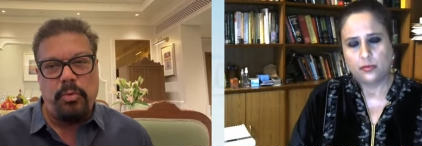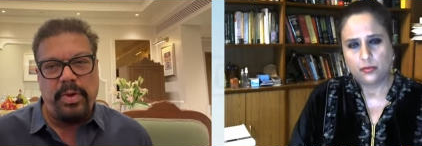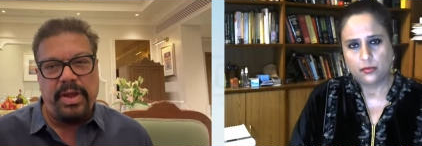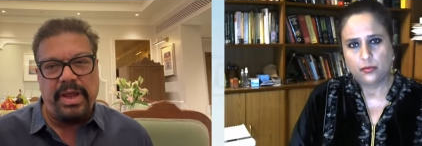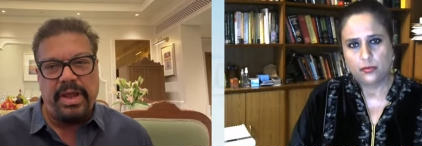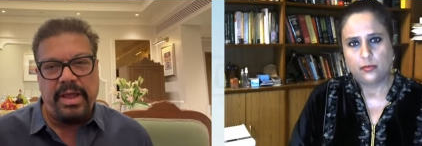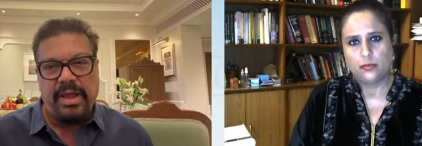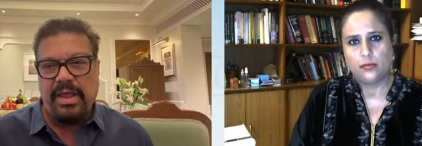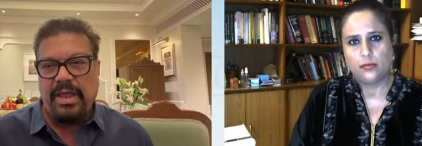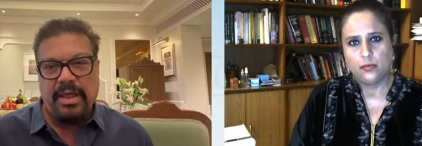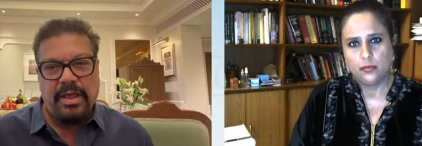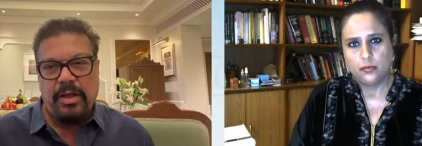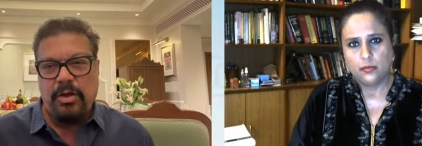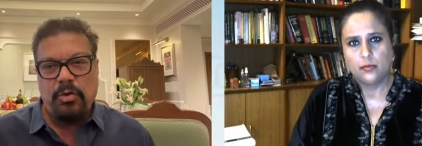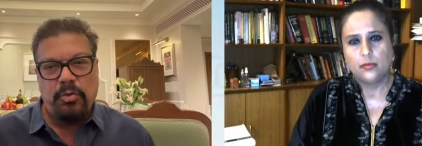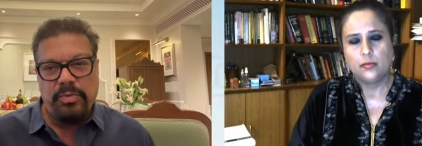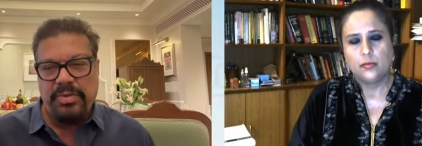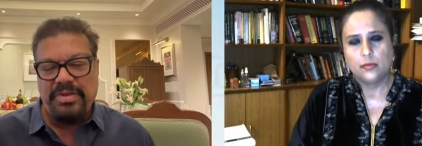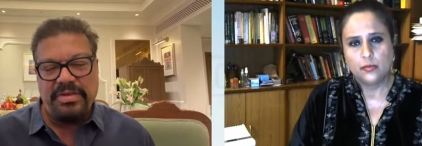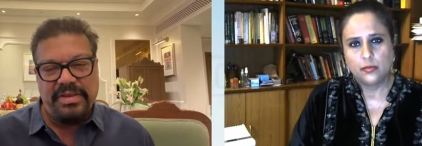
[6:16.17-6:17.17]
Speaker 1: away."
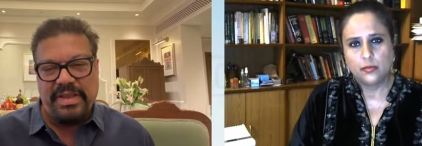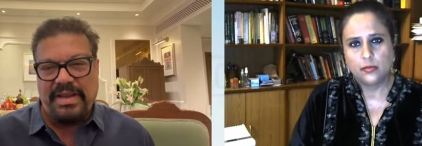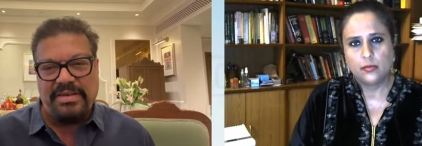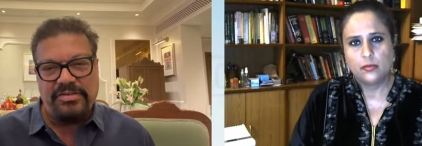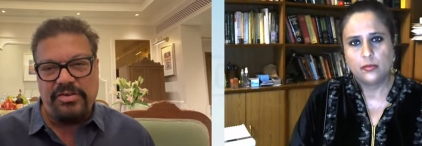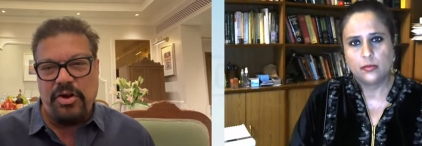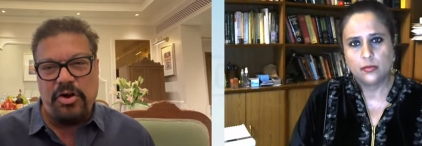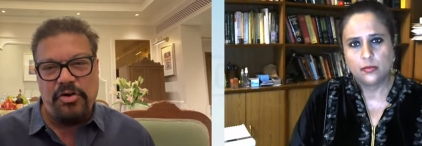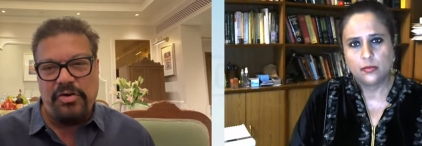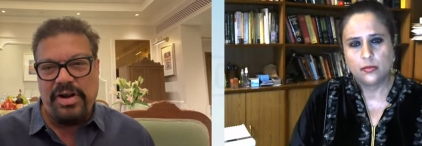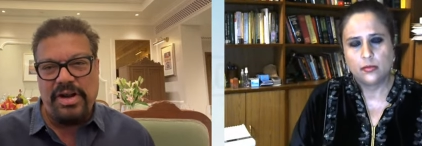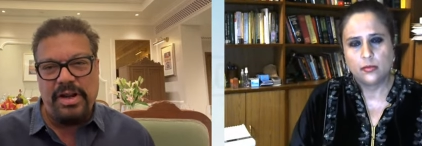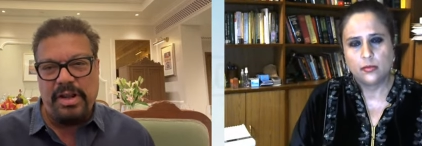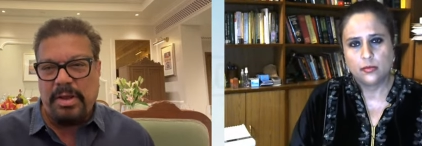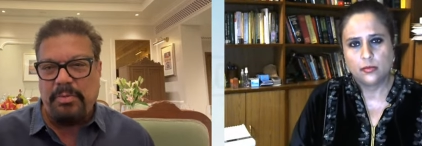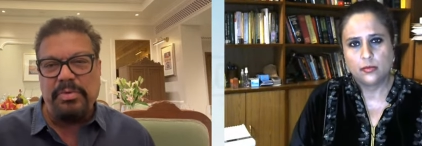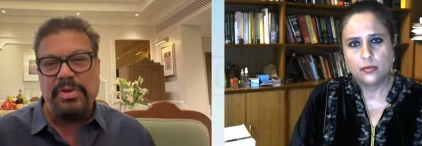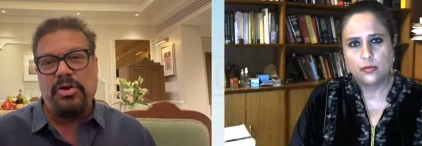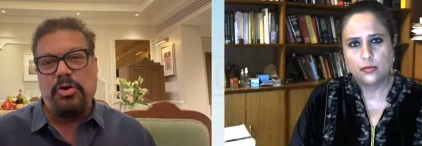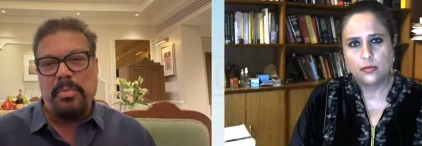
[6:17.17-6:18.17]
That's not really.
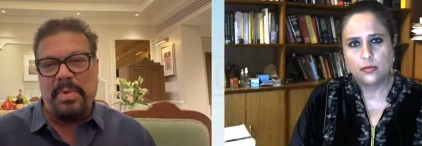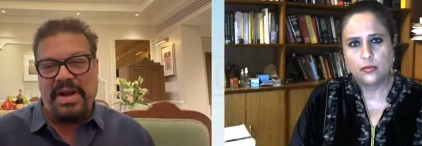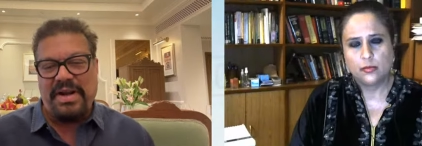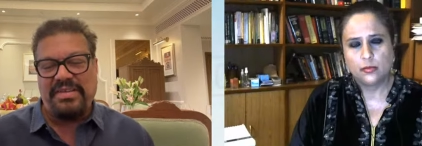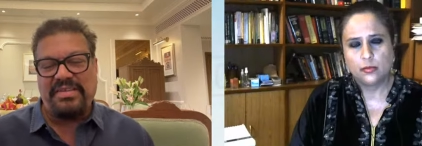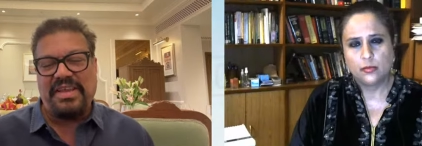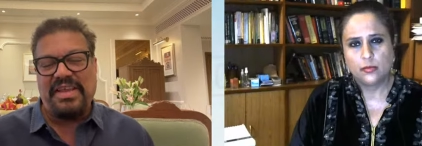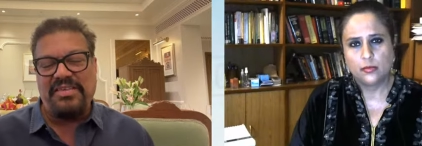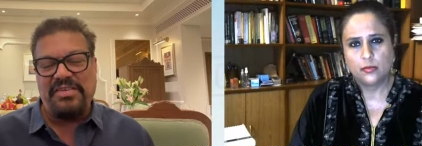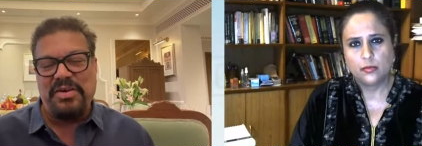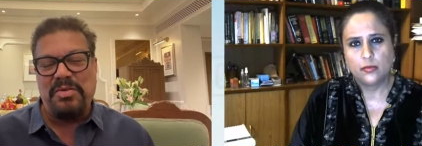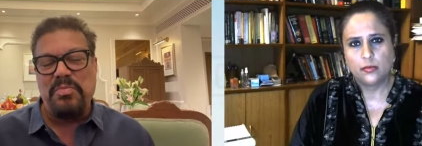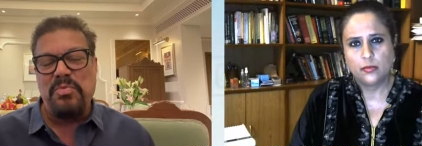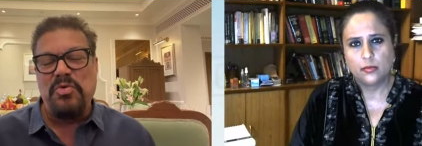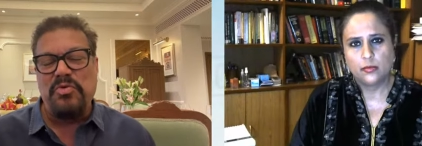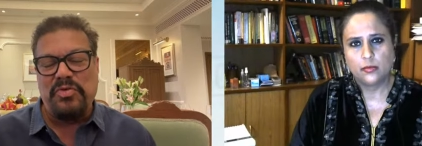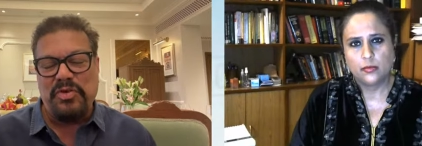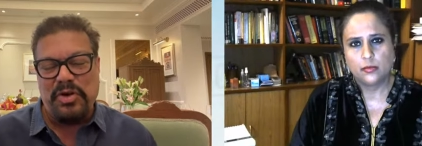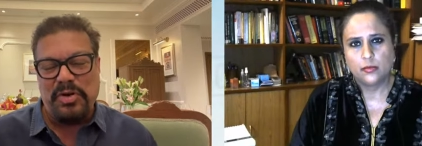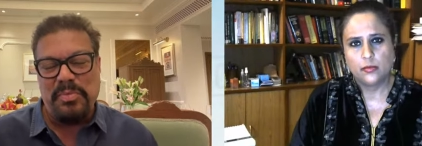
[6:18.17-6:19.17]
We romanticize the
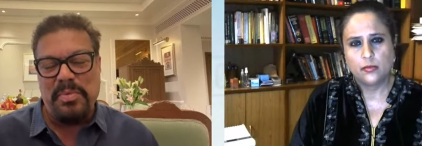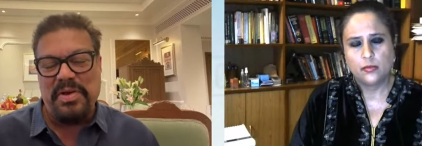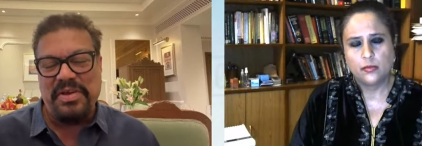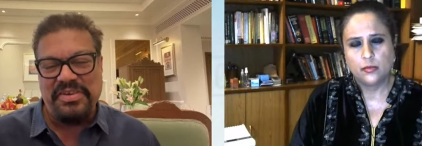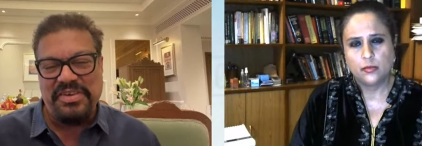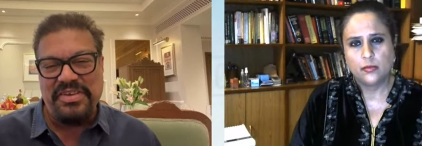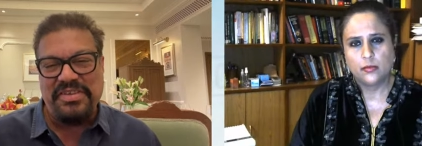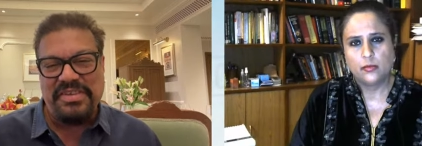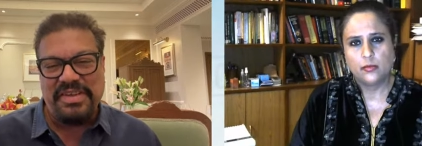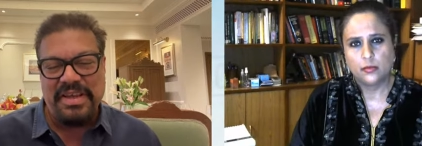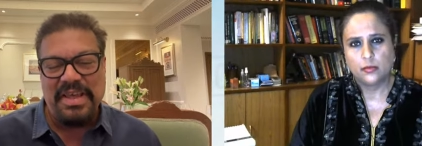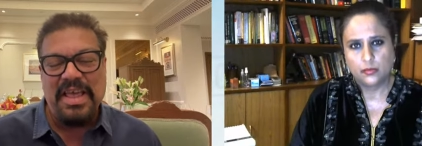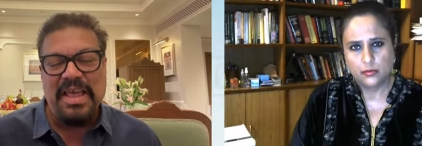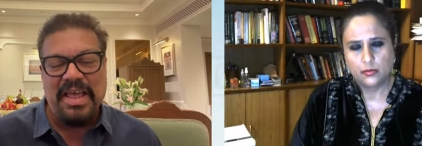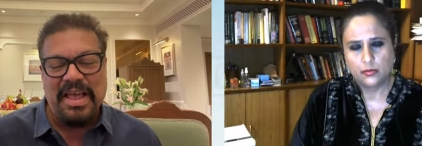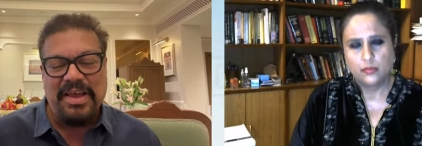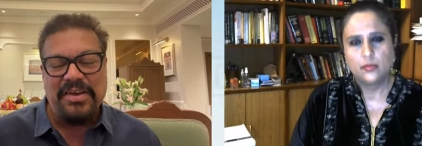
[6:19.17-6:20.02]
removal of emergency.